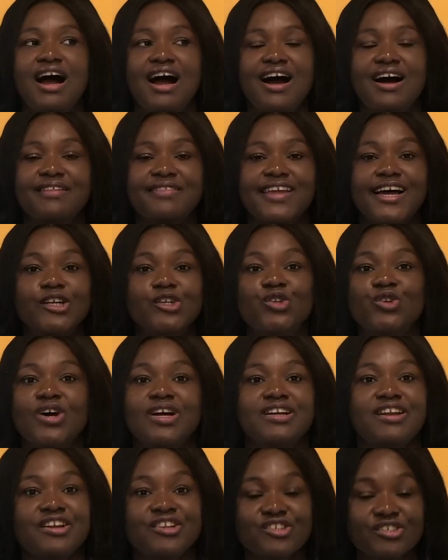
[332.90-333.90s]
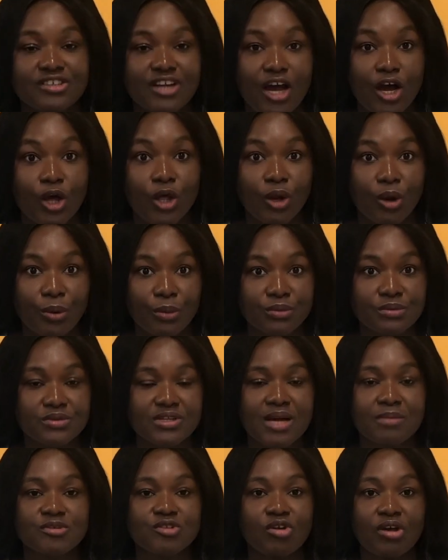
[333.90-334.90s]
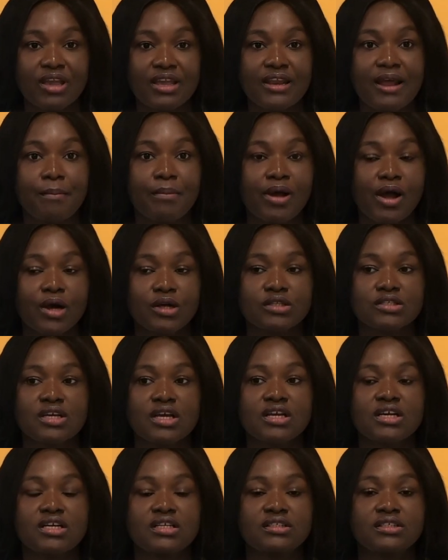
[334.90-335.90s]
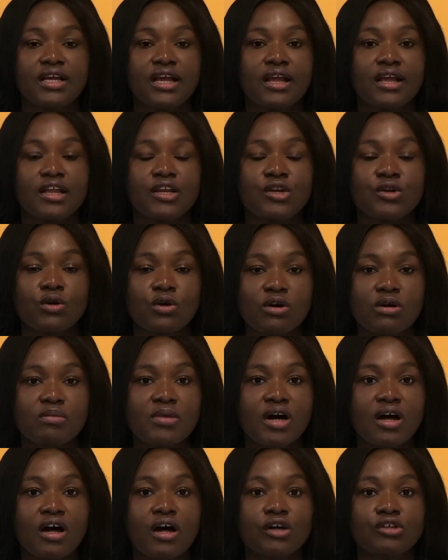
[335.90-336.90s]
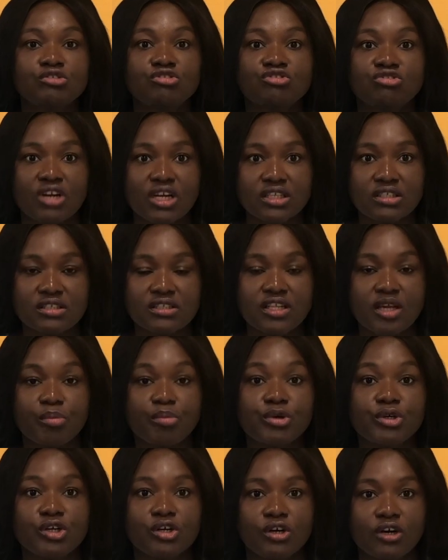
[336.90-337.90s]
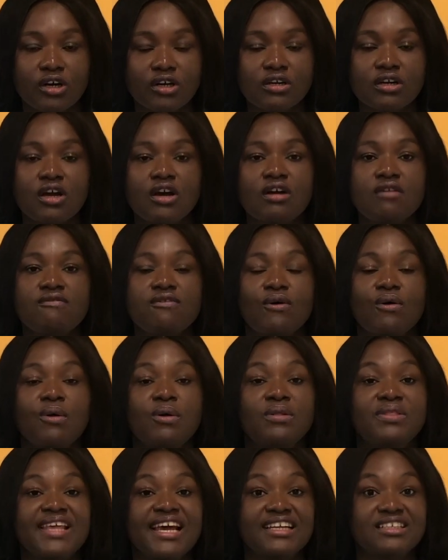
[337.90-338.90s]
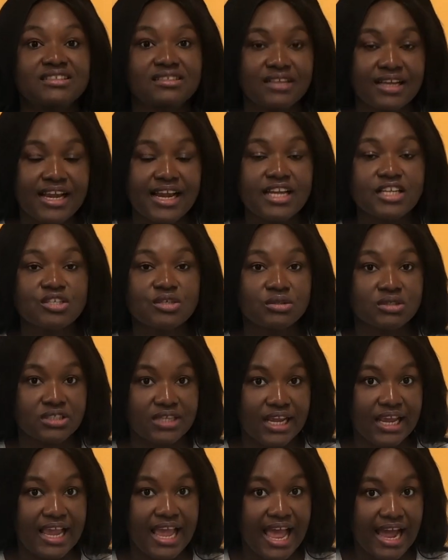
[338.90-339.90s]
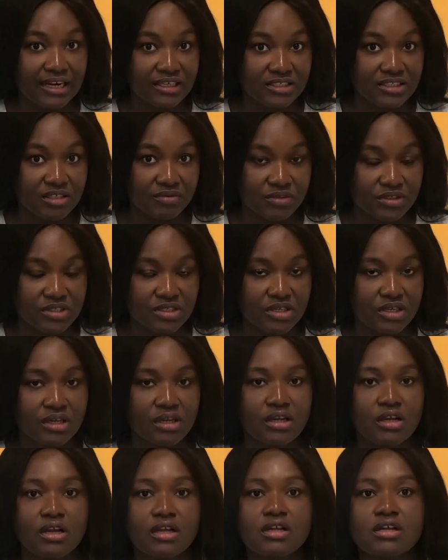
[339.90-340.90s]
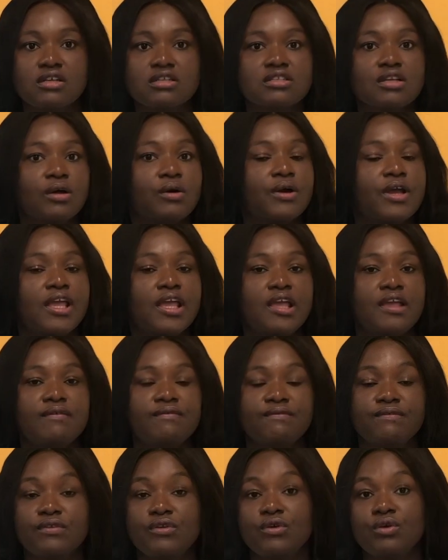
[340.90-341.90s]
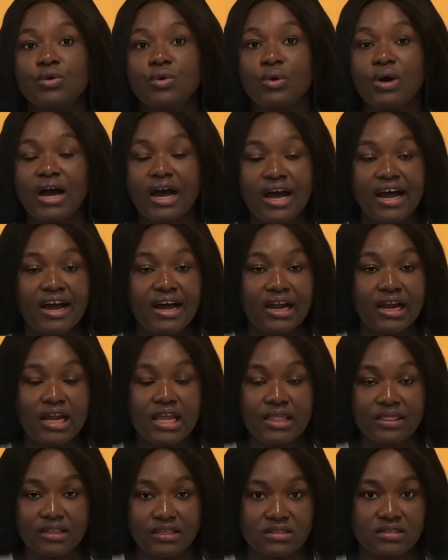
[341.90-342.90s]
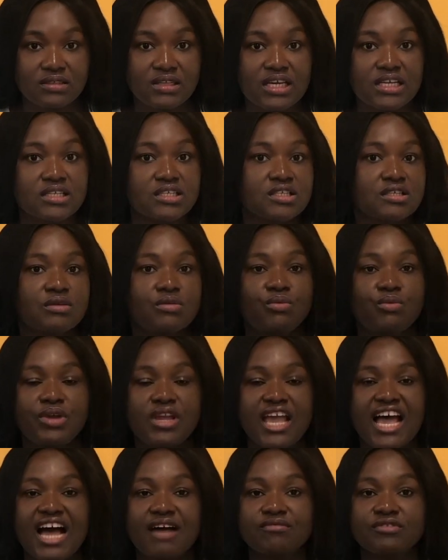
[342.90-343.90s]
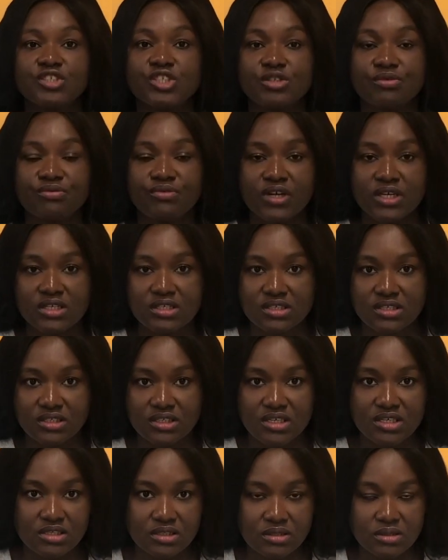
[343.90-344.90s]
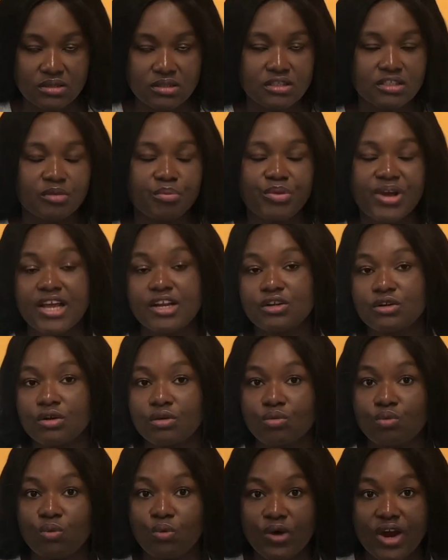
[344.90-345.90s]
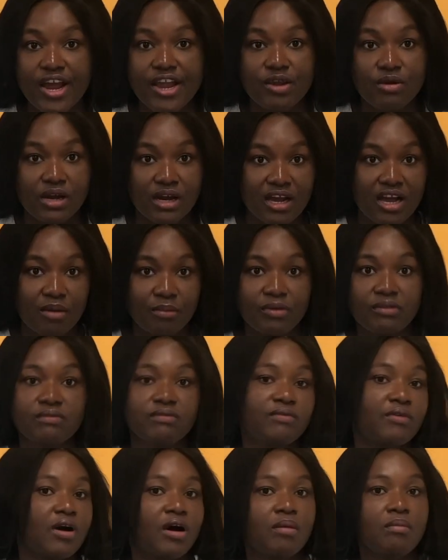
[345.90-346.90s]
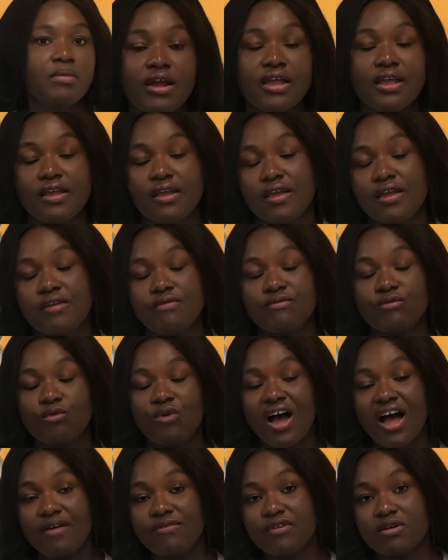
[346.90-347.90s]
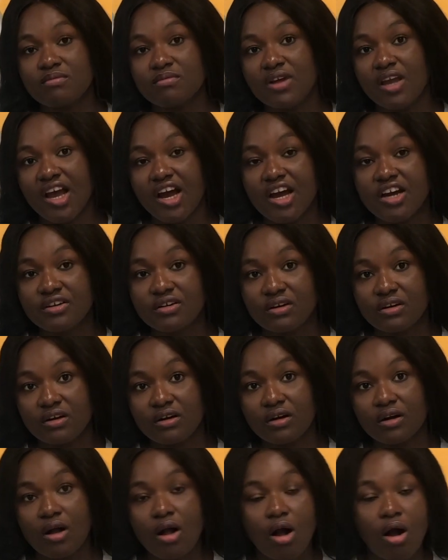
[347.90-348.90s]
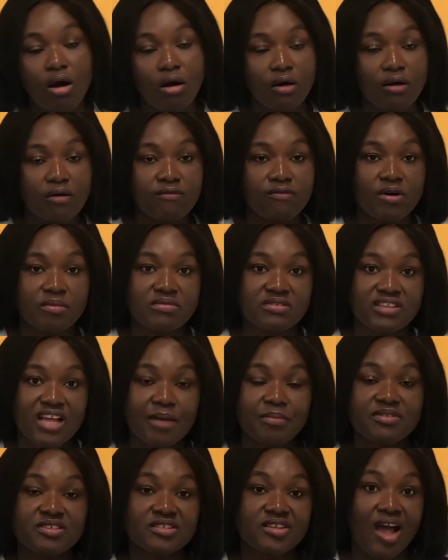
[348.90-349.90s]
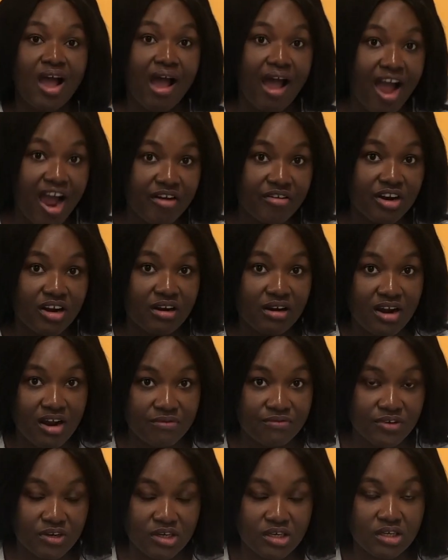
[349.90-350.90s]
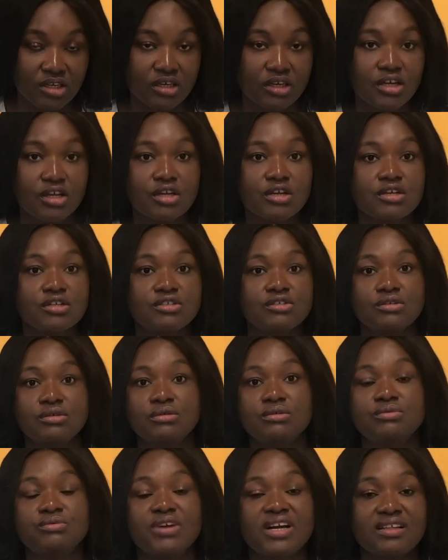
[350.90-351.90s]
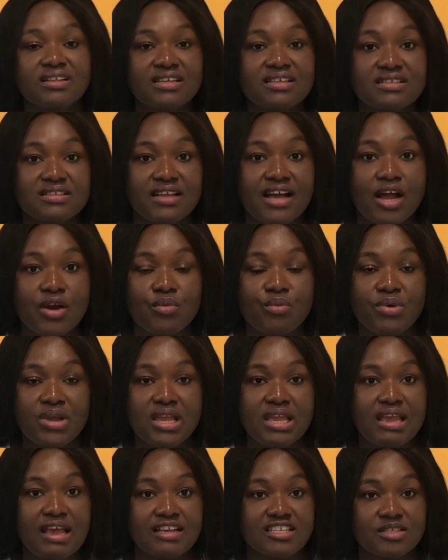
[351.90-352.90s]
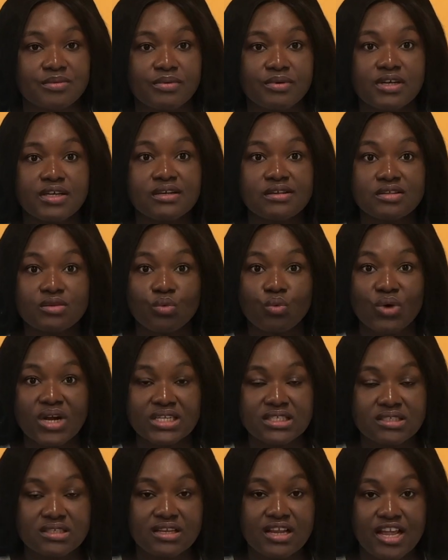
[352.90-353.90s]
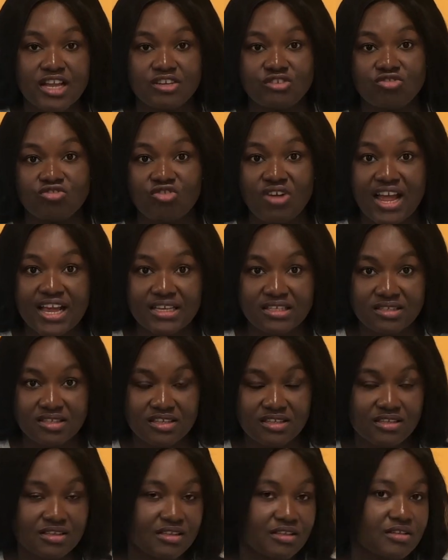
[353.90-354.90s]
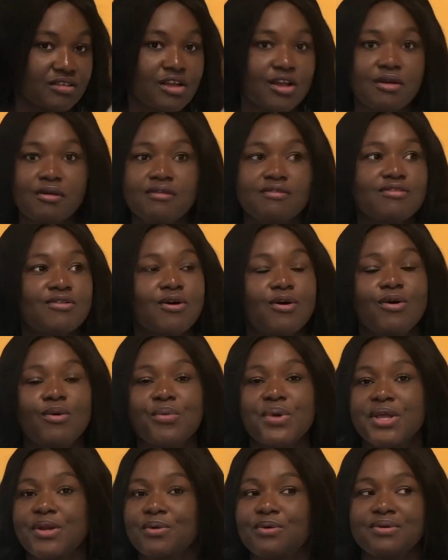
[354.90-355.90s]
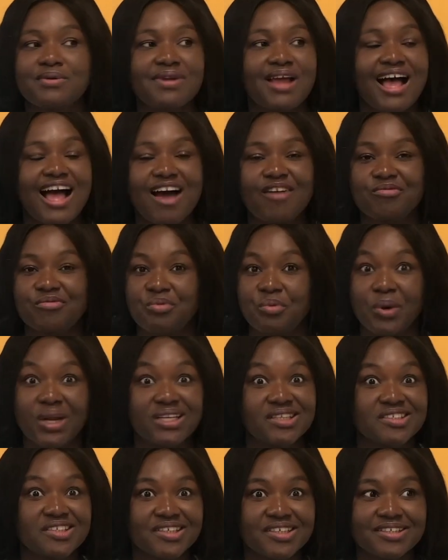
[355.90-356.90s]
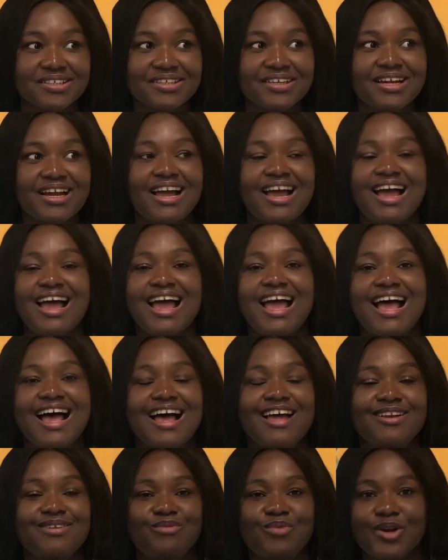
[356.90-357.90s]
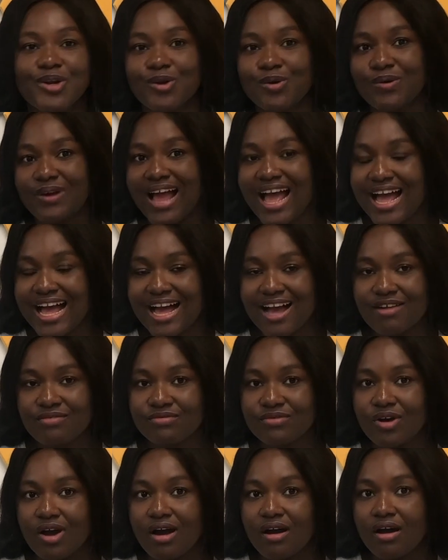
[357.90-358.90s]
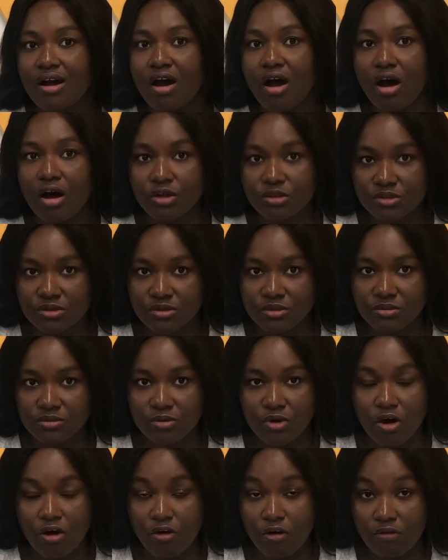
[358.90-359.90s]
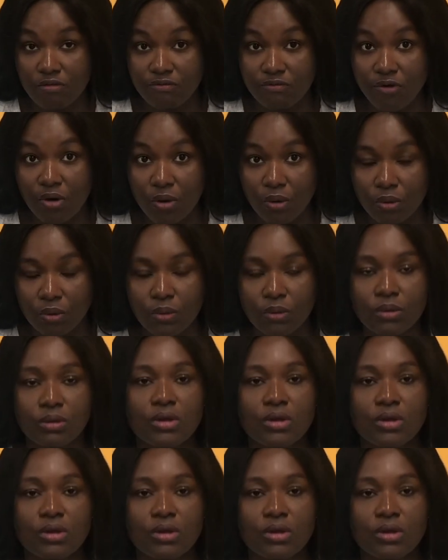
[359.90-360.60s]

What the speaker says: their traditional clothes. I'm talking about the normal dress they put on for their day-to-day activity. So if you are in the state, we have different seasons depending on where you are coming from. If you are from Ghana or from sub-Saharan Africa, you realize that we experience wet and dry season. So we don't have winter and we don't have autumn or fall.